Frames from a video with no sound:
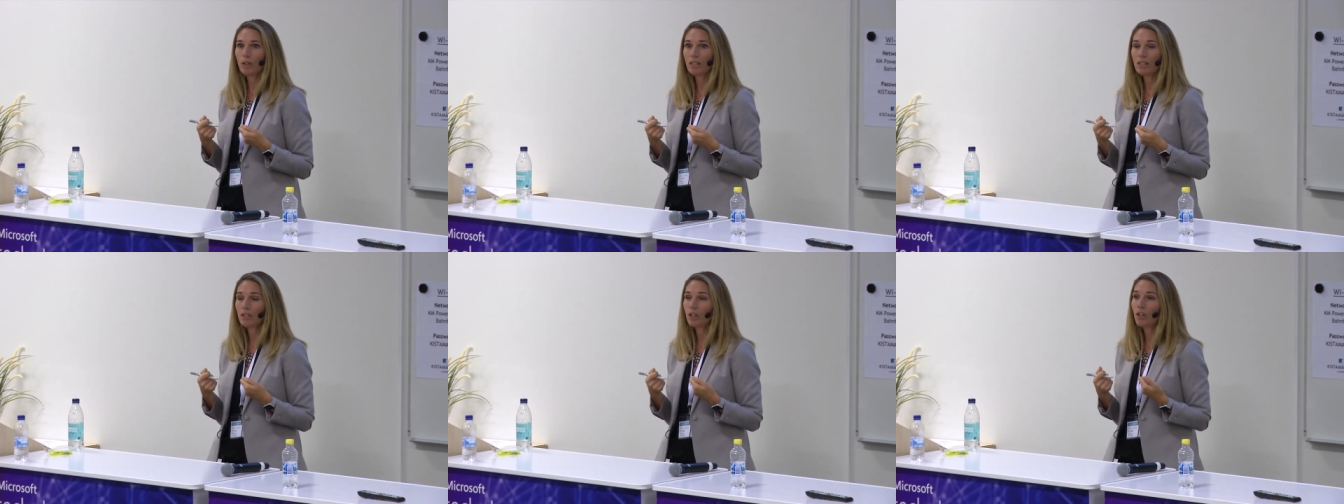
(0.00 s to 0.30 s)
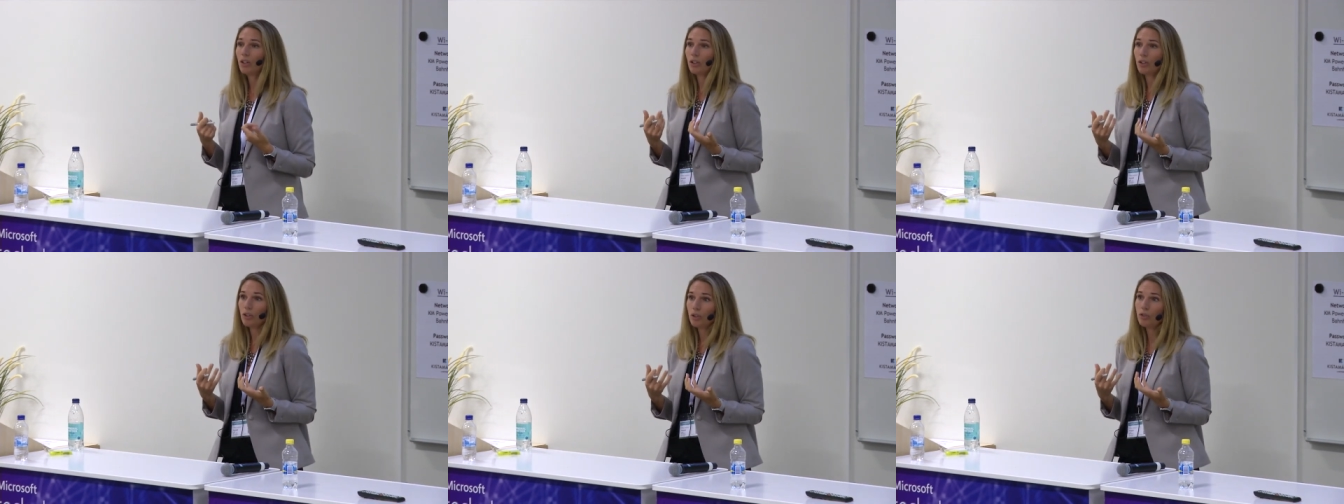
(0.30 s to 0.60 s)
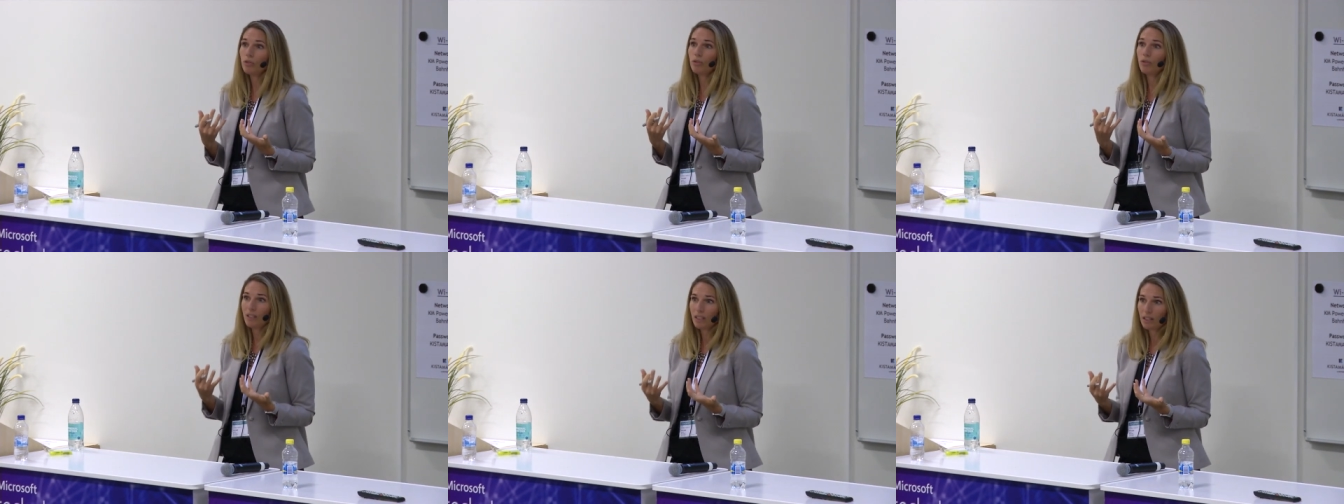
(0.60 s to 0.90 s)
it's not a
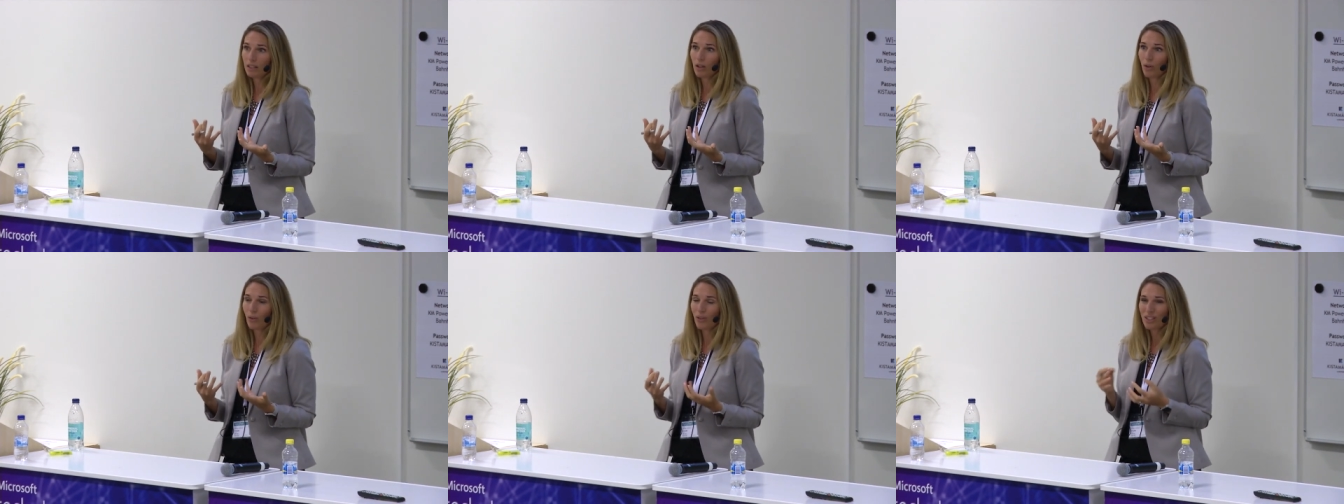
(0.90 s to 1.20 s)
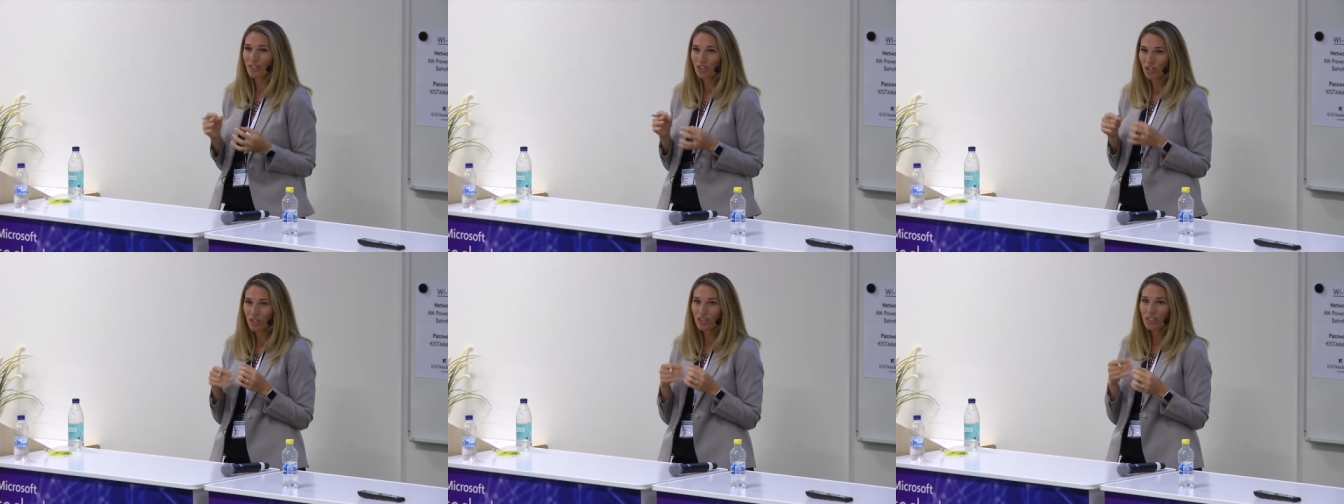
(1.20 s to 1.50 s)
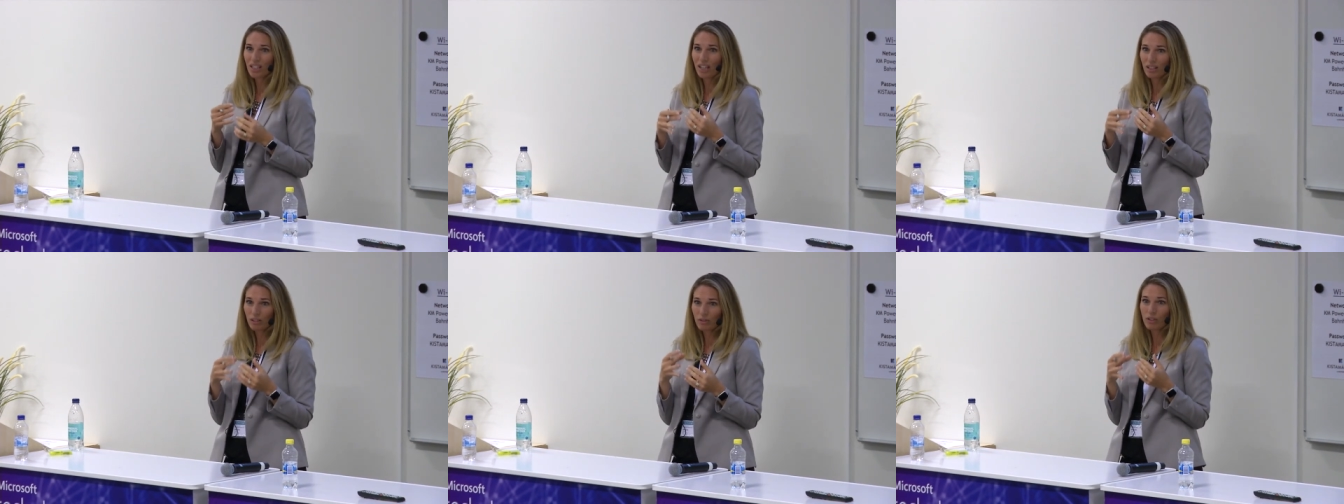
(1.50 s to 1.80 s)
new video, it's
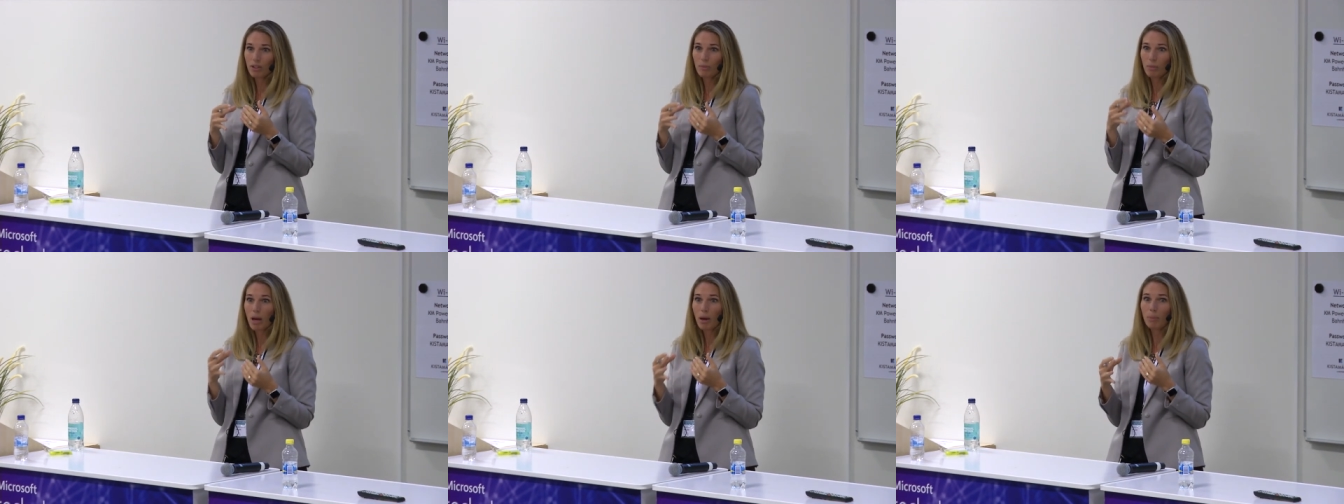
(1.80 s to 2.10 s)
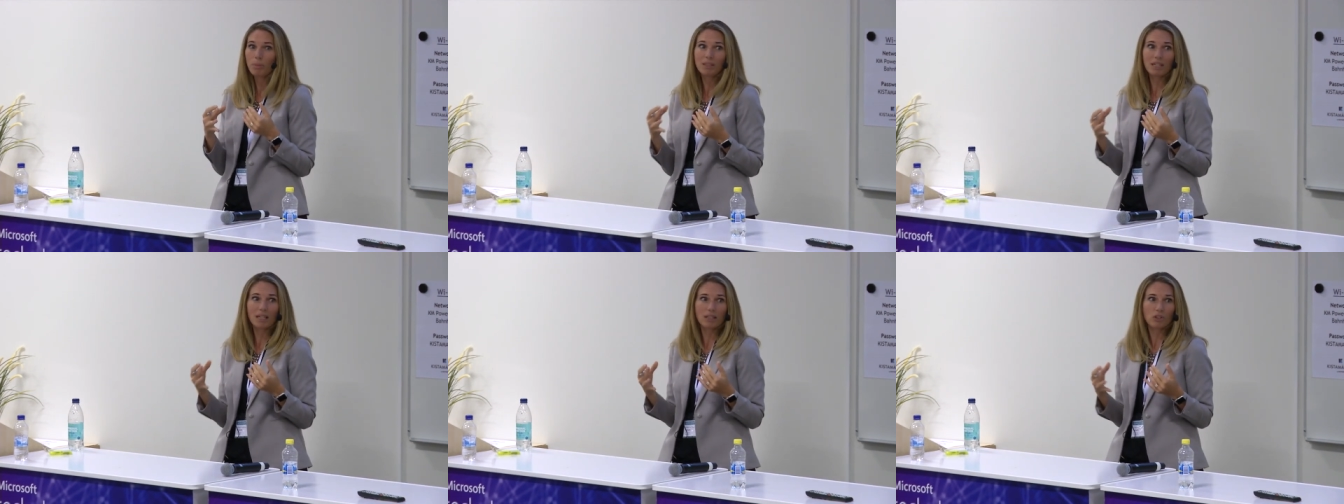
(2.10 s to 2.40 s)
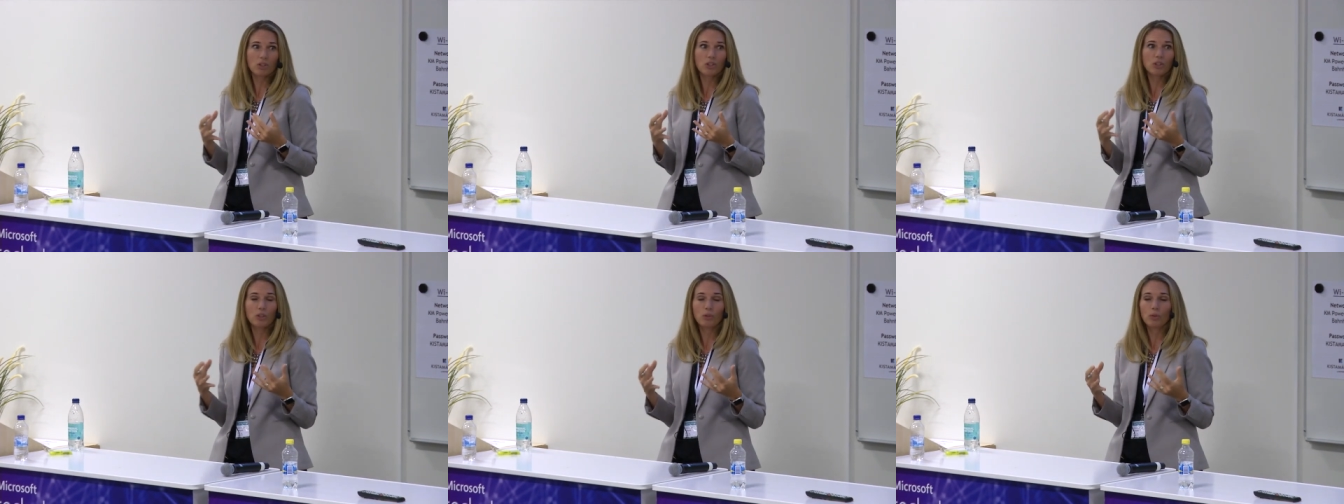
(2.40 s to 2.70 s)
just kind of some
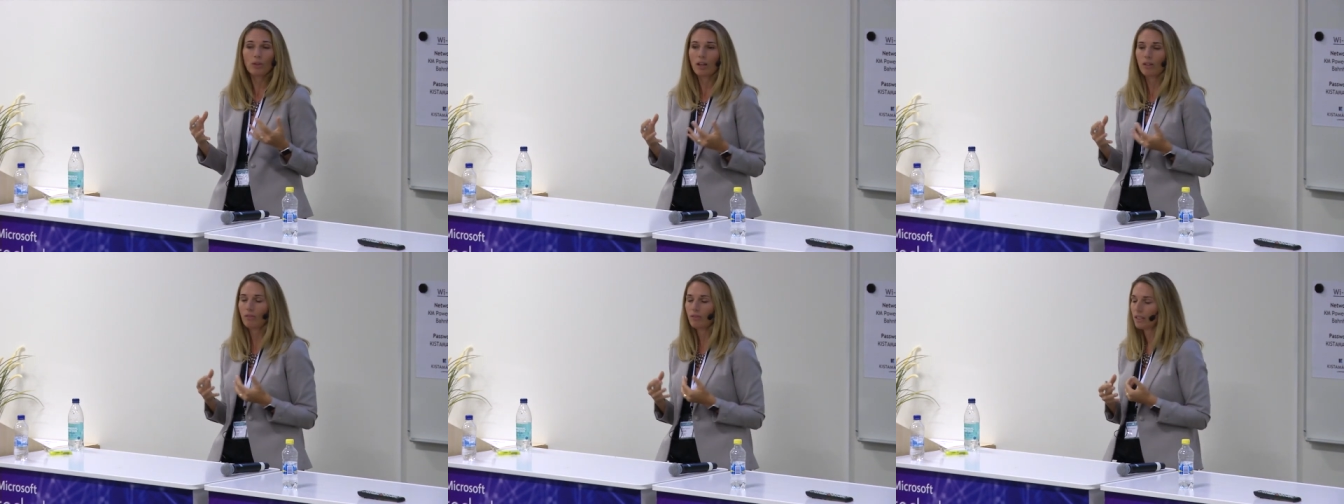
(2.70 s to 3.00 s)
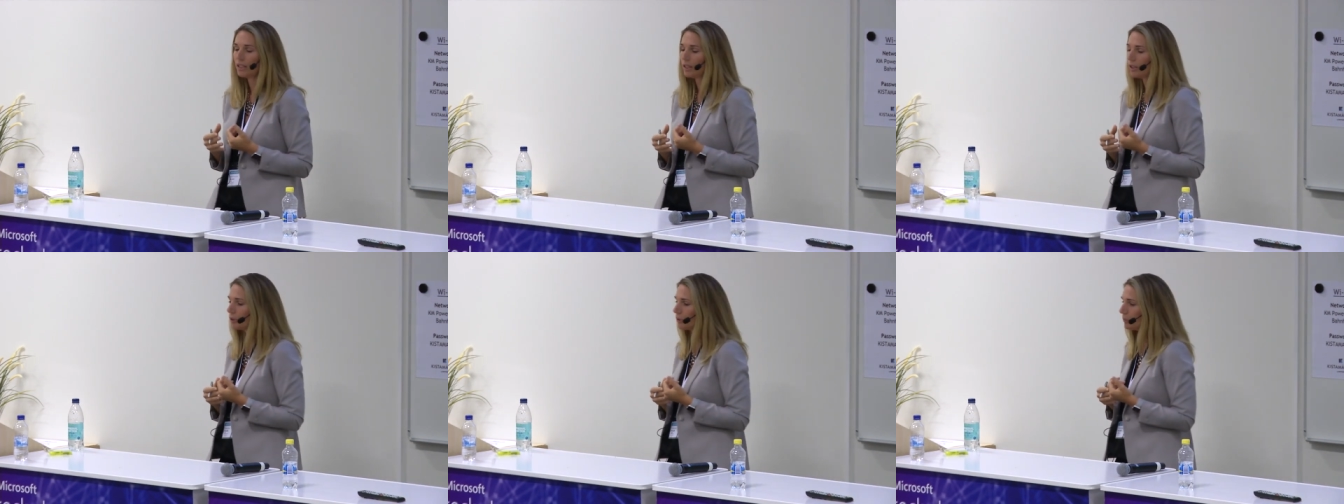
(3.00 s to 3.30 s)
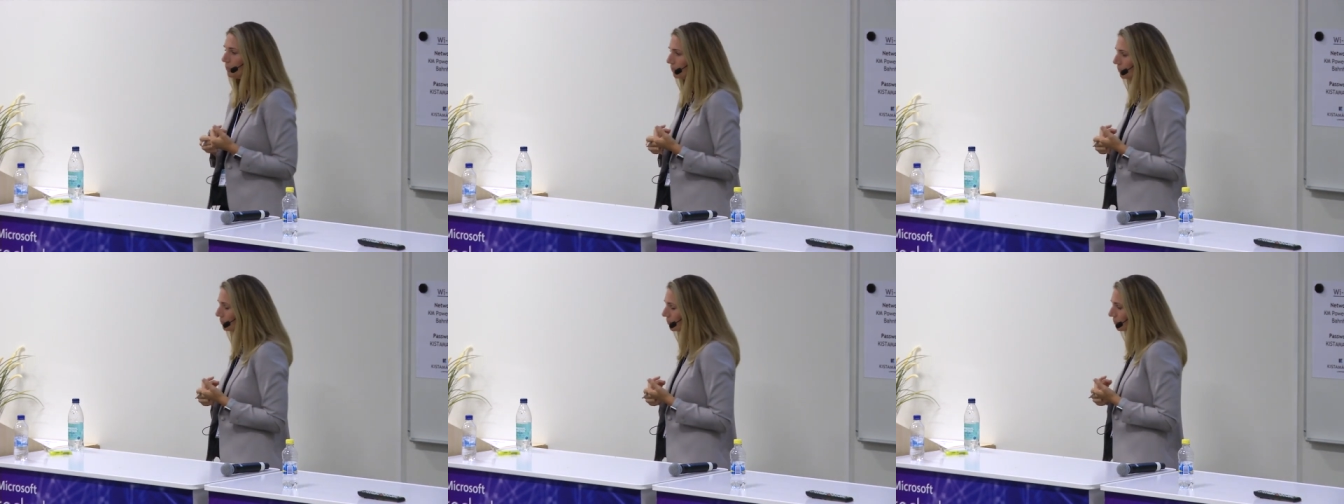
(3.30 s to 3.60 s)
updates to that video.